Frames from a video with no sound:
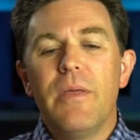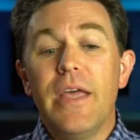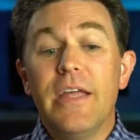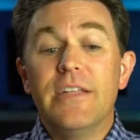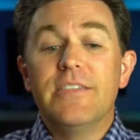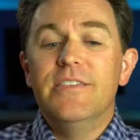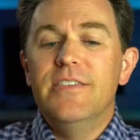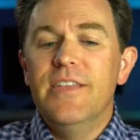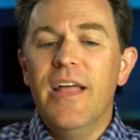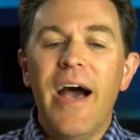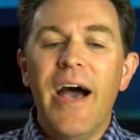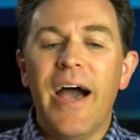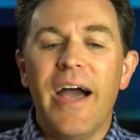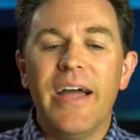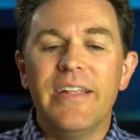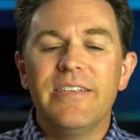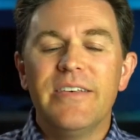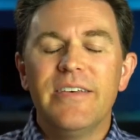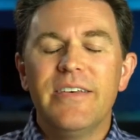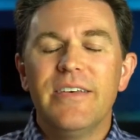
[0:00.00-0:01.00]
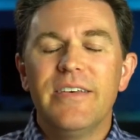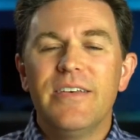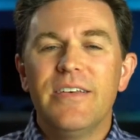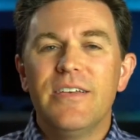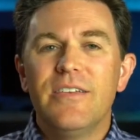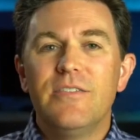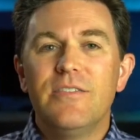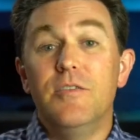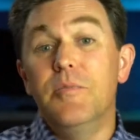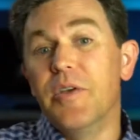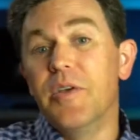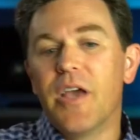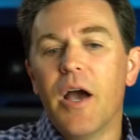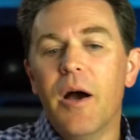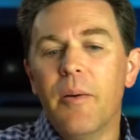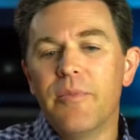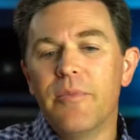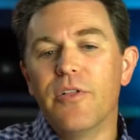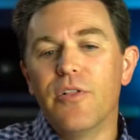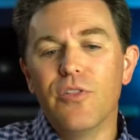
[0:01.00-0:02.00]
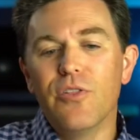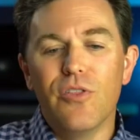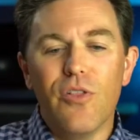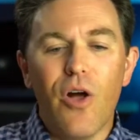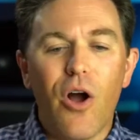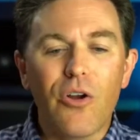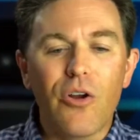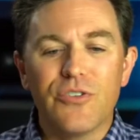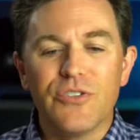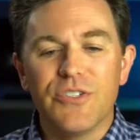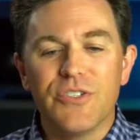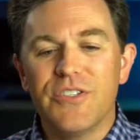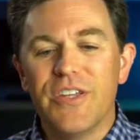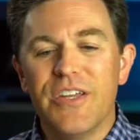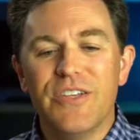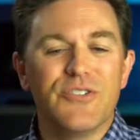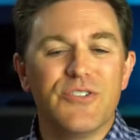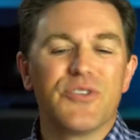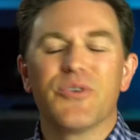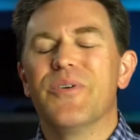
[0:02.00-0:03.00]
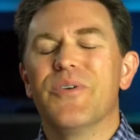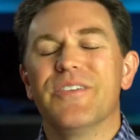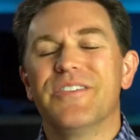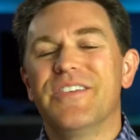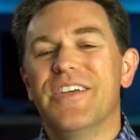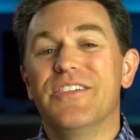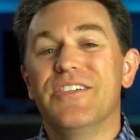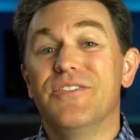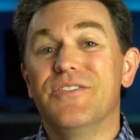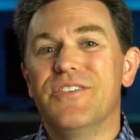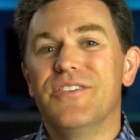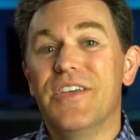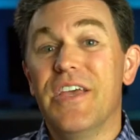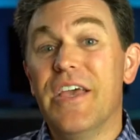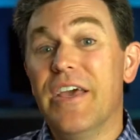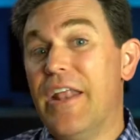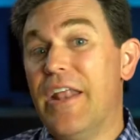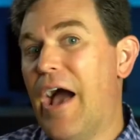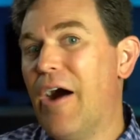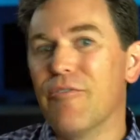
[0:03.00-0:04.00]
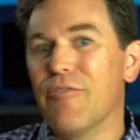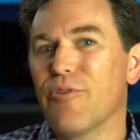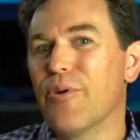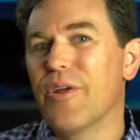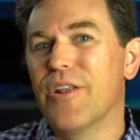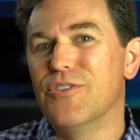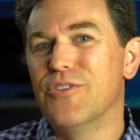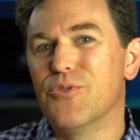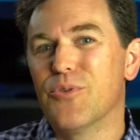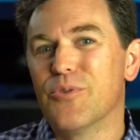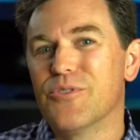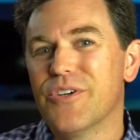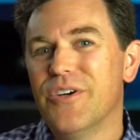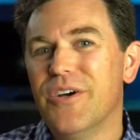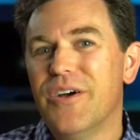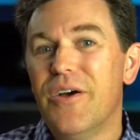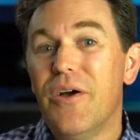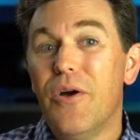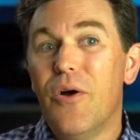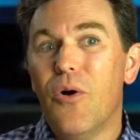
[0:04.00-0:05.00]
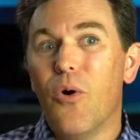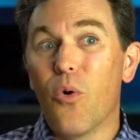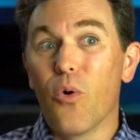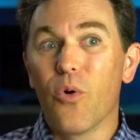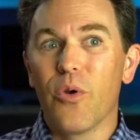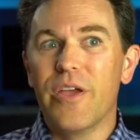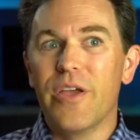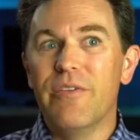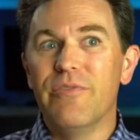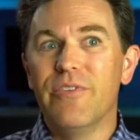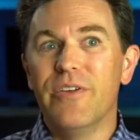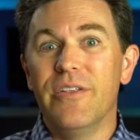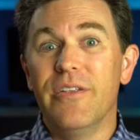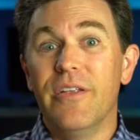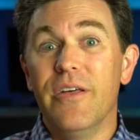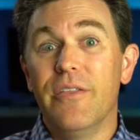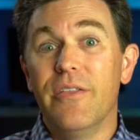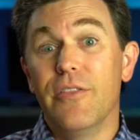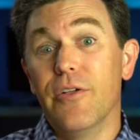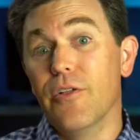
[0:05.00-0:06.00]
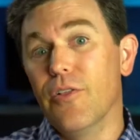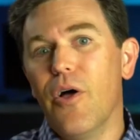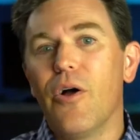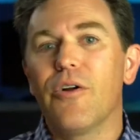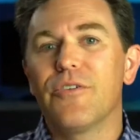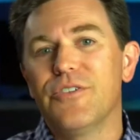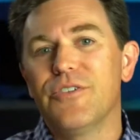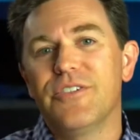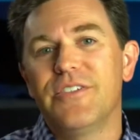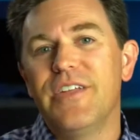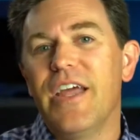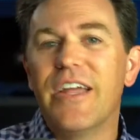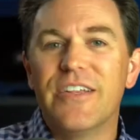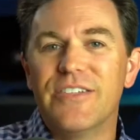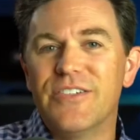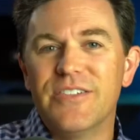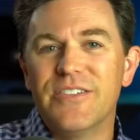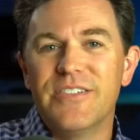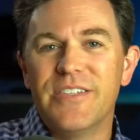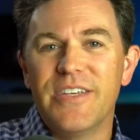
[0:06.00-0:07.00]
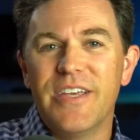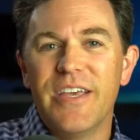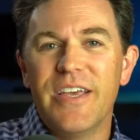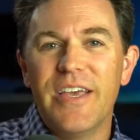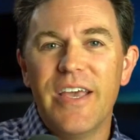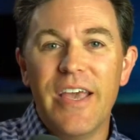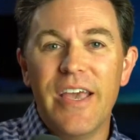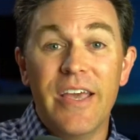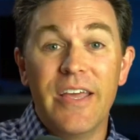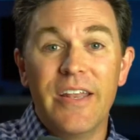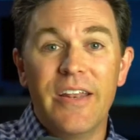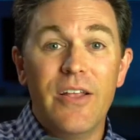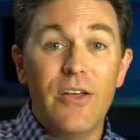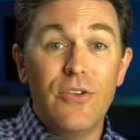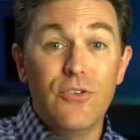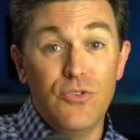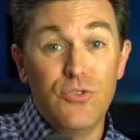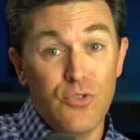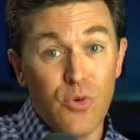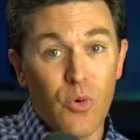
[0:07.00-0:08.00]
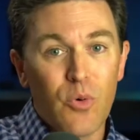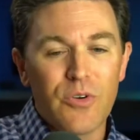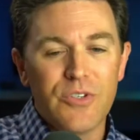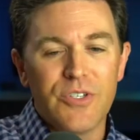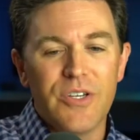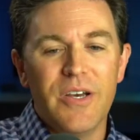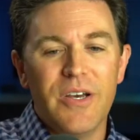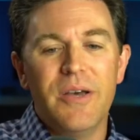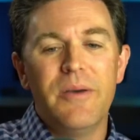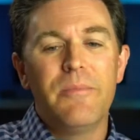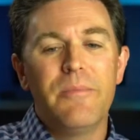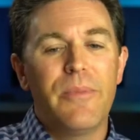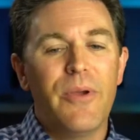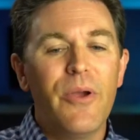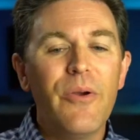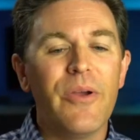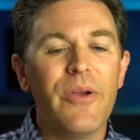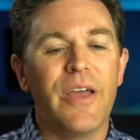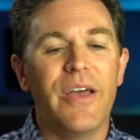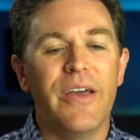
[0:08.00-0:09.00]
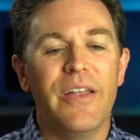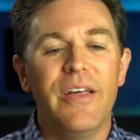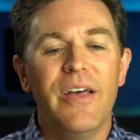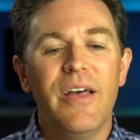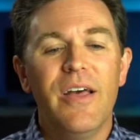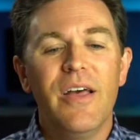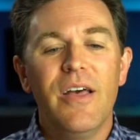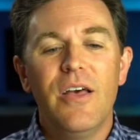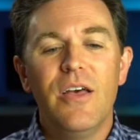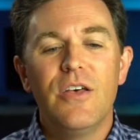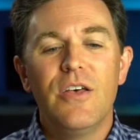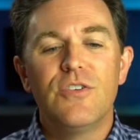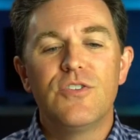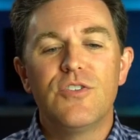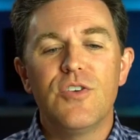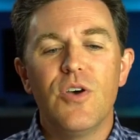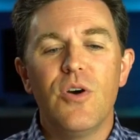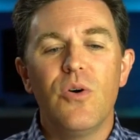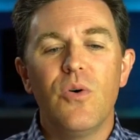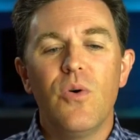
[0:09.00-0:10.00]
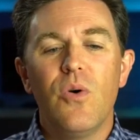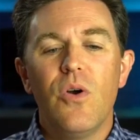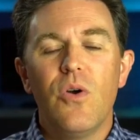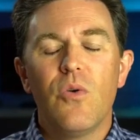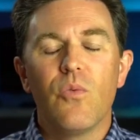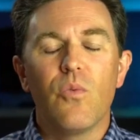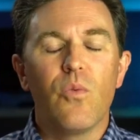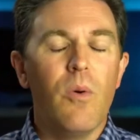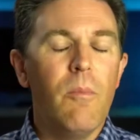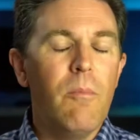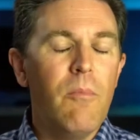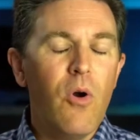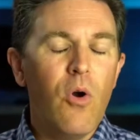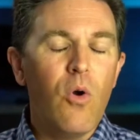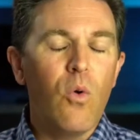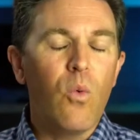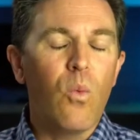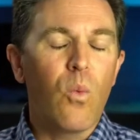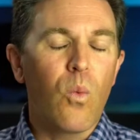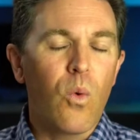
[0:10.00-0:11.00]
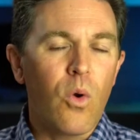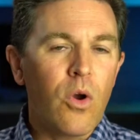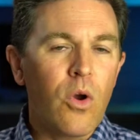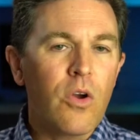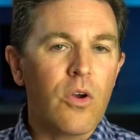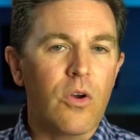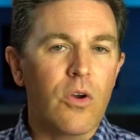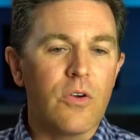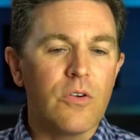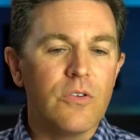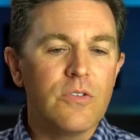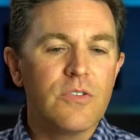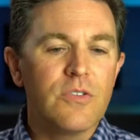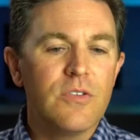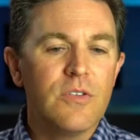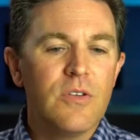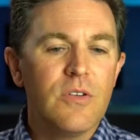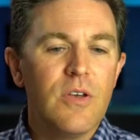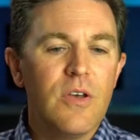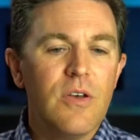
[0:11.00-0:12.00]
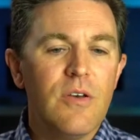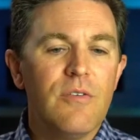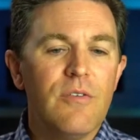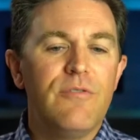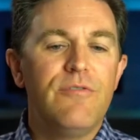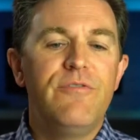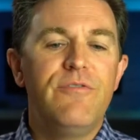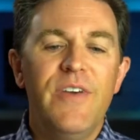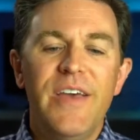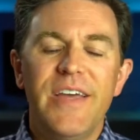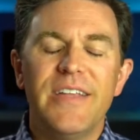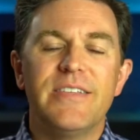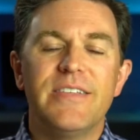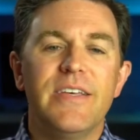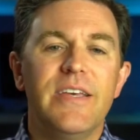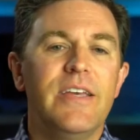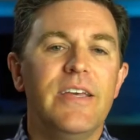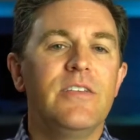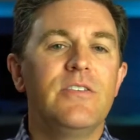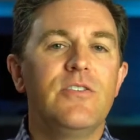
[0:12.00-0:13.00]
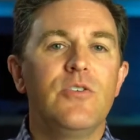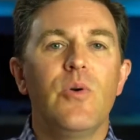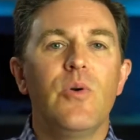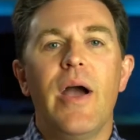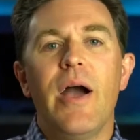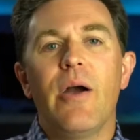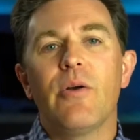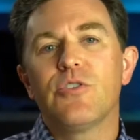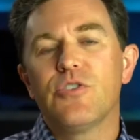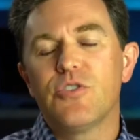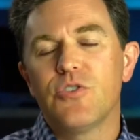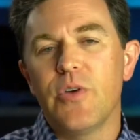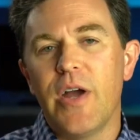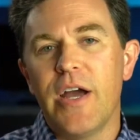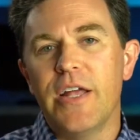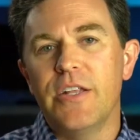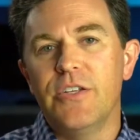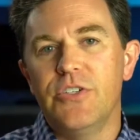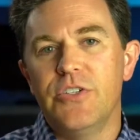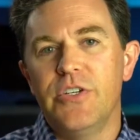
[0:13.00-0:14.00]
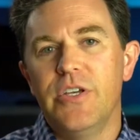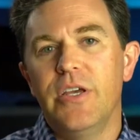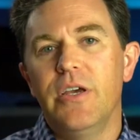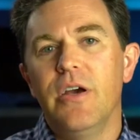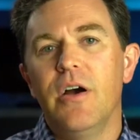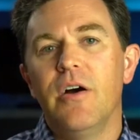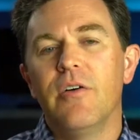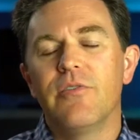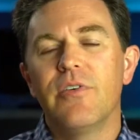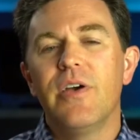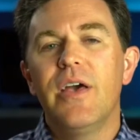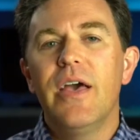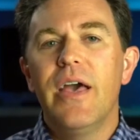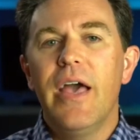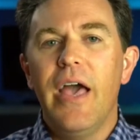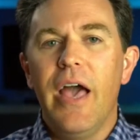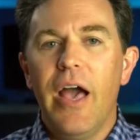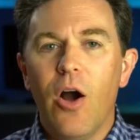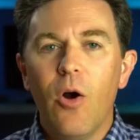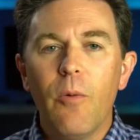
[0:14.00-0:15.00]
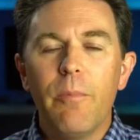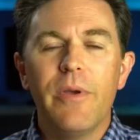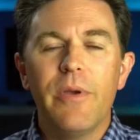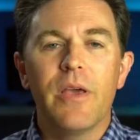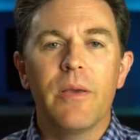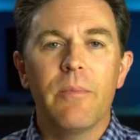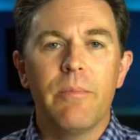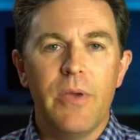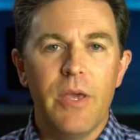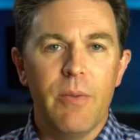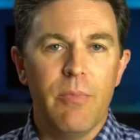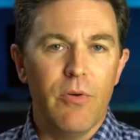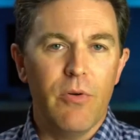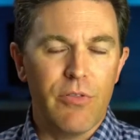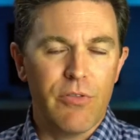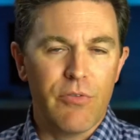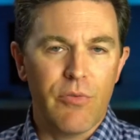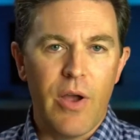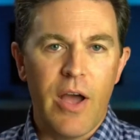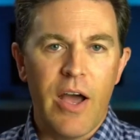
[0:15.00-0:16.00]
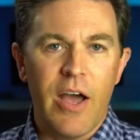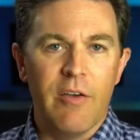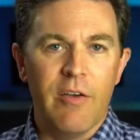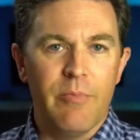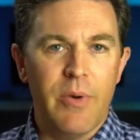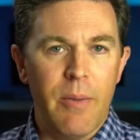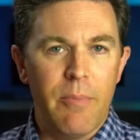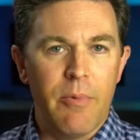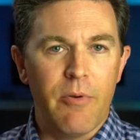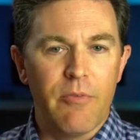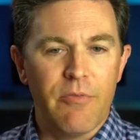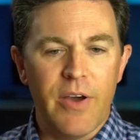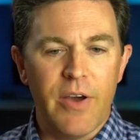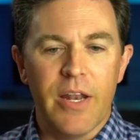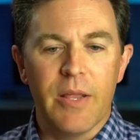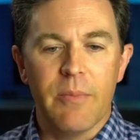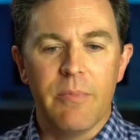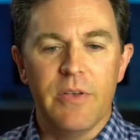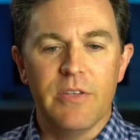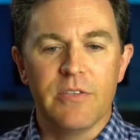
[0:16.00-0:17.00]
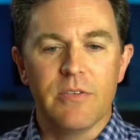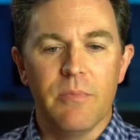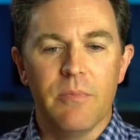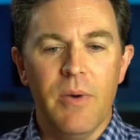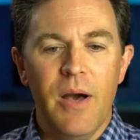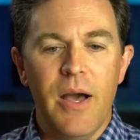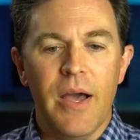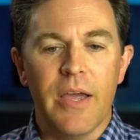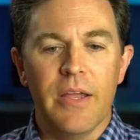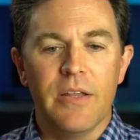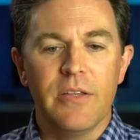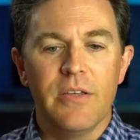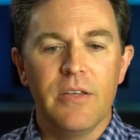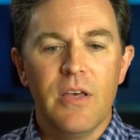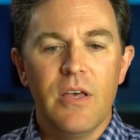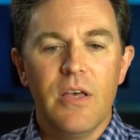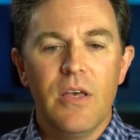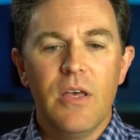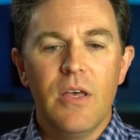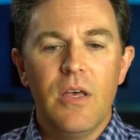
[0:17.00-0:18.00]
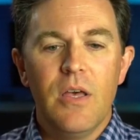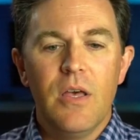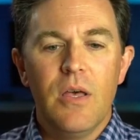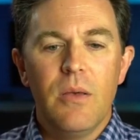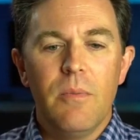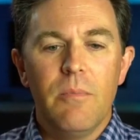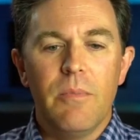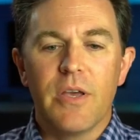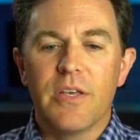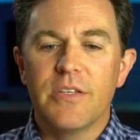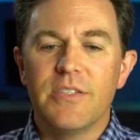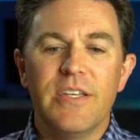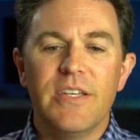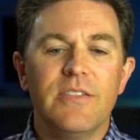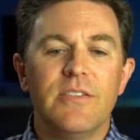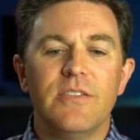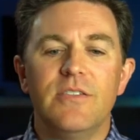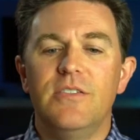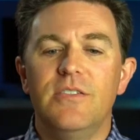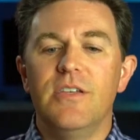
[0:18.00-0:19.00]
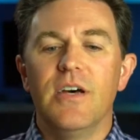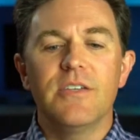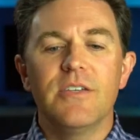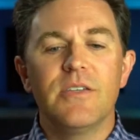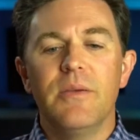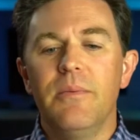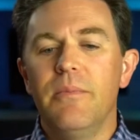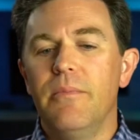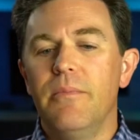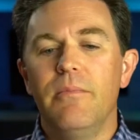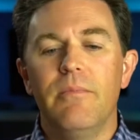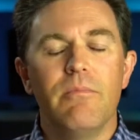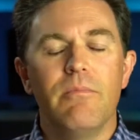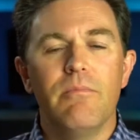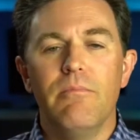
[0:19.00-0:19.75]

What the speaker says: It's not to become the largest insurance agency in Alpharetta, Georgia, or even the largest agency in Georgia, period. So remote workers fit into our strategy of helping people thrive by providing peace of mind, because it doesn't